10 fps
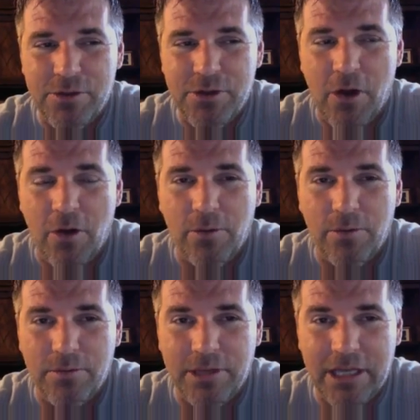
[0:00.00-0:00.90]

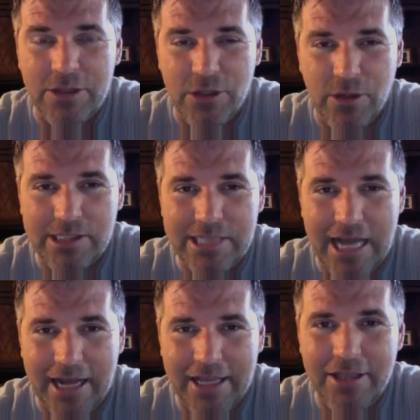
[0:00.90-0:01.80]
don't get too
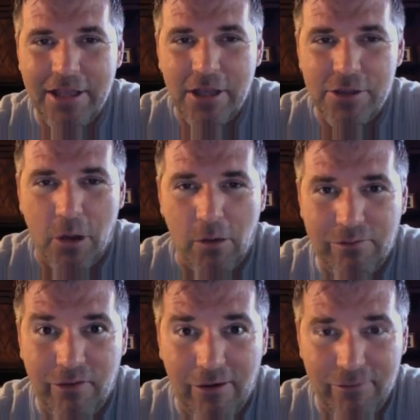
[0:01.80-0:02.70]
excited.
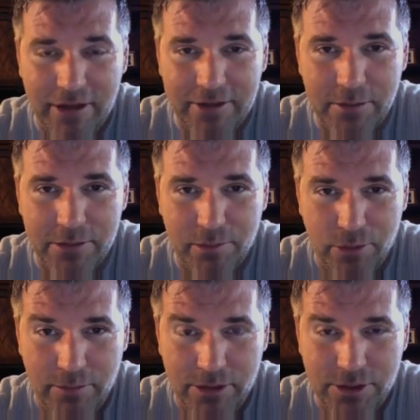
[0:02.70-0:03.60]
Don't fall victim to
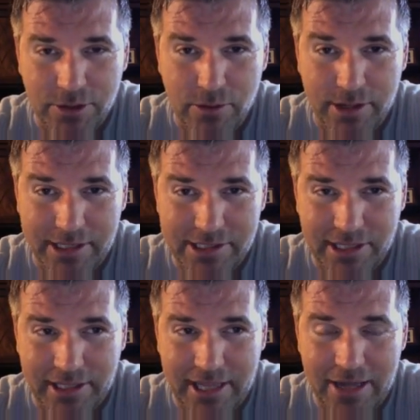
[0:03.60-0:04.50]
premature
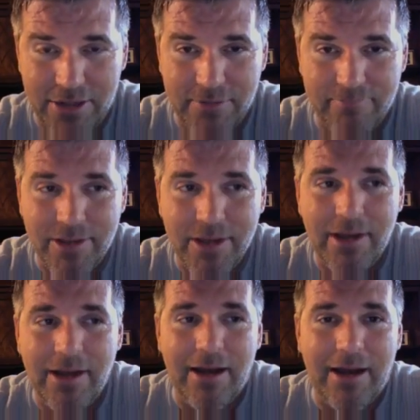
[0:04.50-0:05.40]
reconciliation.
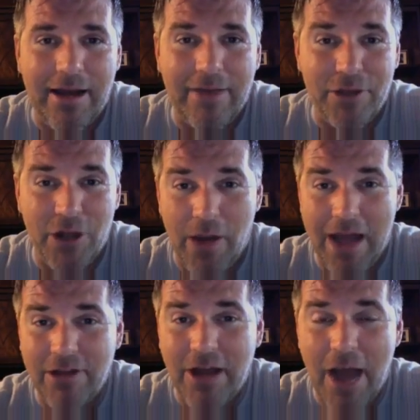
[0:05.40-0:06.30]
If you don't
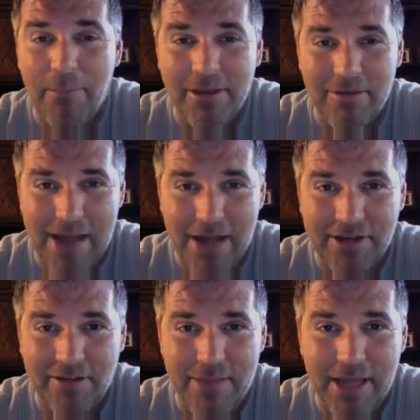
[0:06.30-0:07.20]
have a copy of
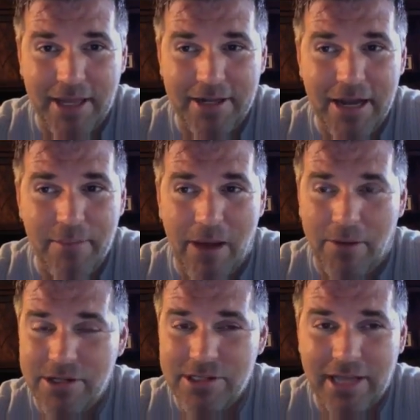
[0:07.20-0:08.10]
Magic of Making Up, I
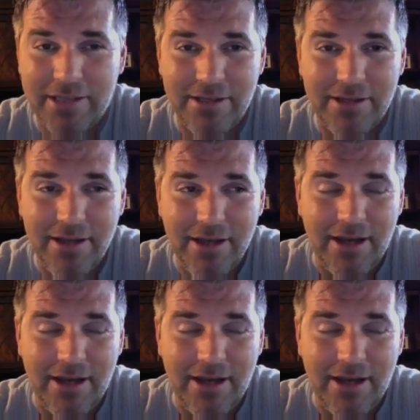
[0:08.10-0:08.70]
would just like to